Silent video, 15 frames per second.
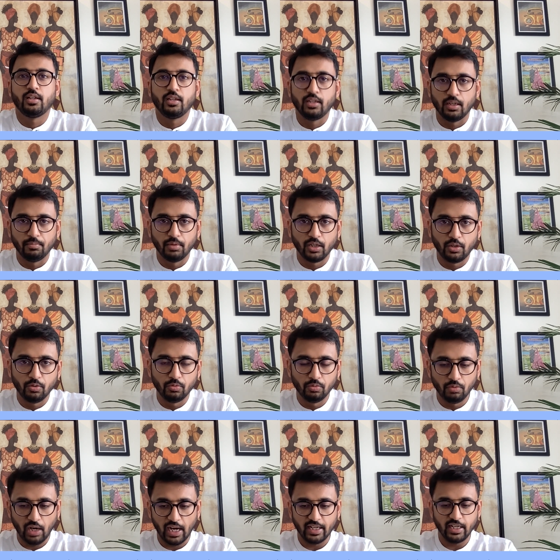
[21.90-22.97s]
Number
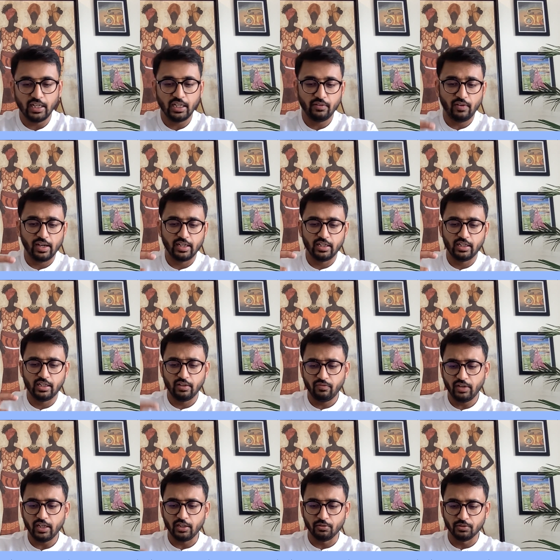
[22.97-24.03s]
two, identifying
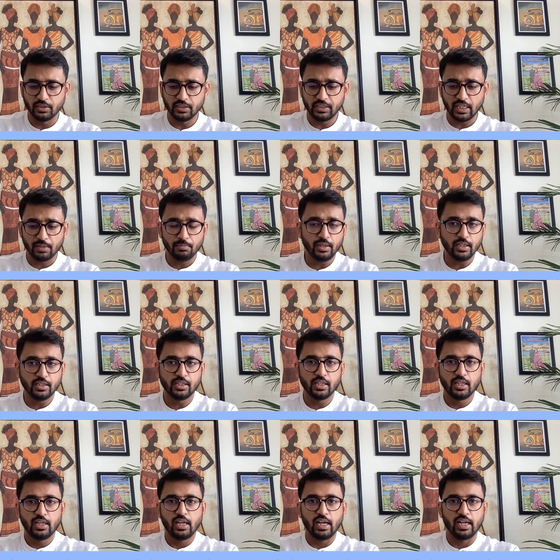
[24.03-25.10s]
different user segments
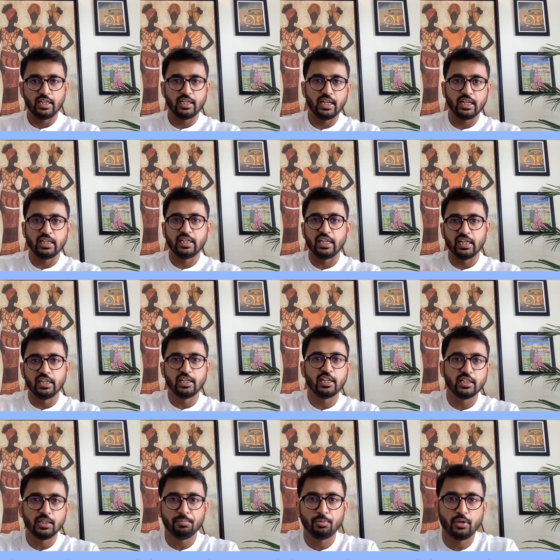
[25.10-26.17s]
and then
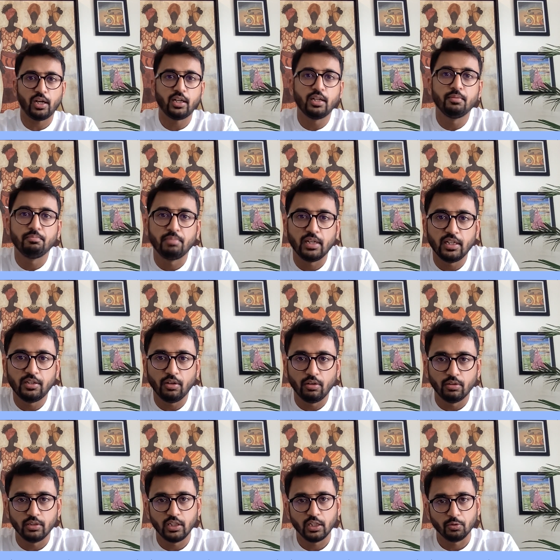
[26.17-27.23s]
tailoring the product based
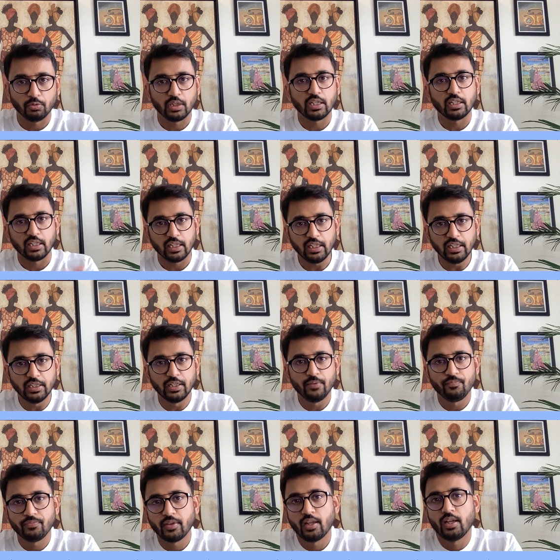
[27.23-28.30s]
on their unique needs.
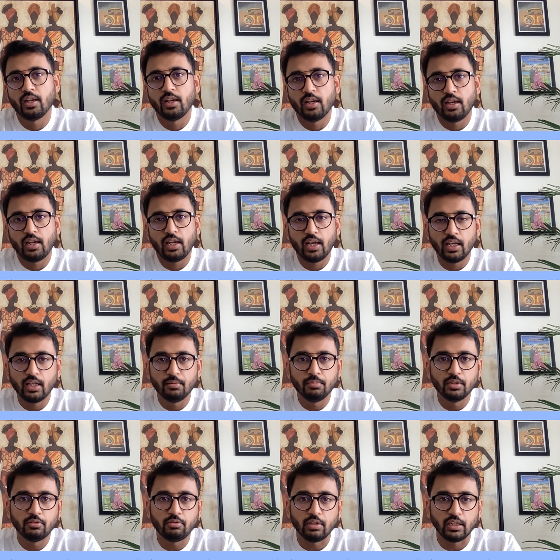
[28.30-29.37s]
And number
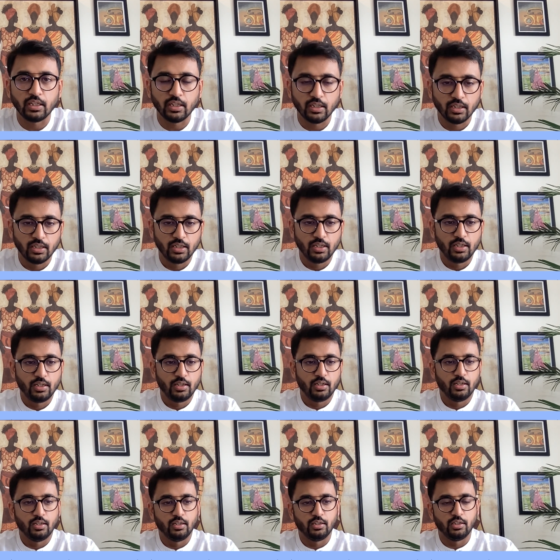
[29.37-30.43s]
three,
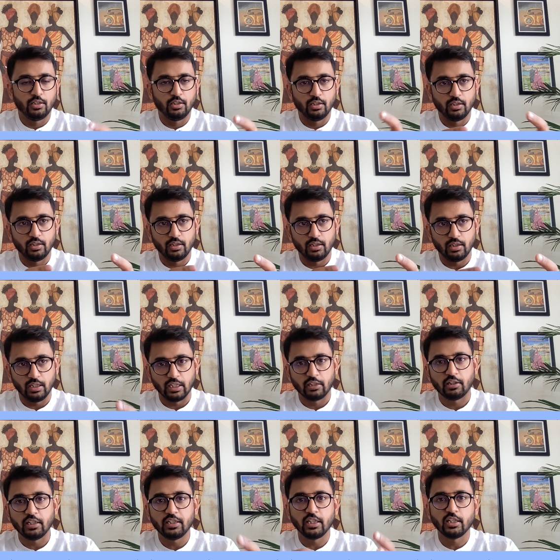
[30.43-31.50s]

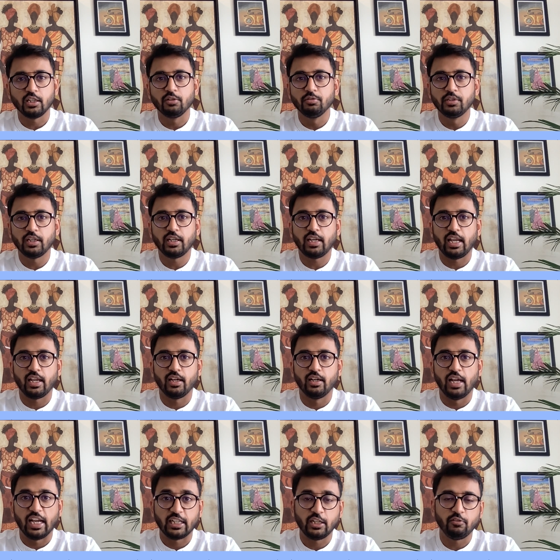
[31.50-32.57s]
increasing the user
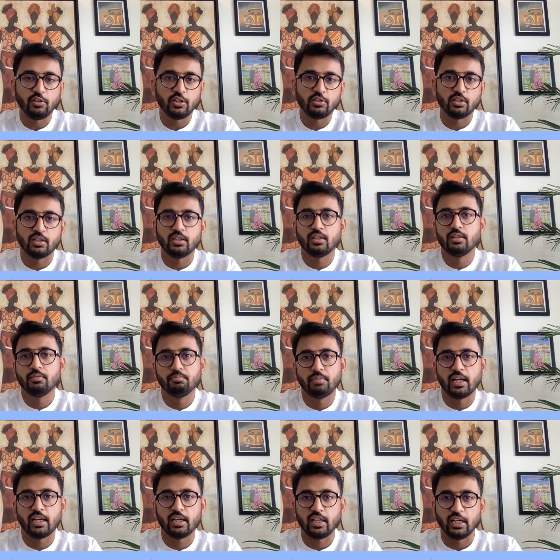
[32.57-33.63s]
activation by
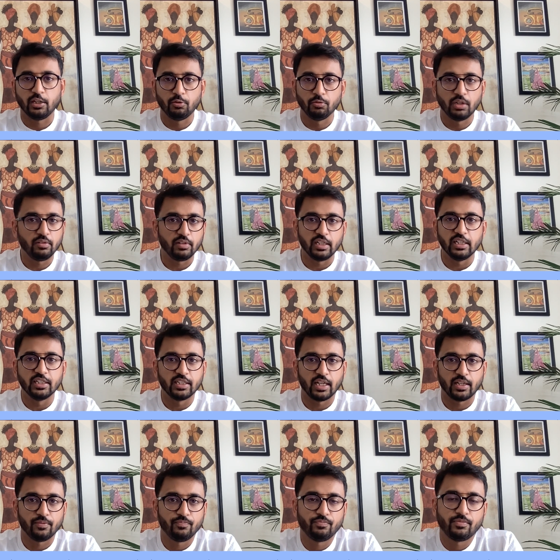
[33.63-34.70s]
intuitive redesign.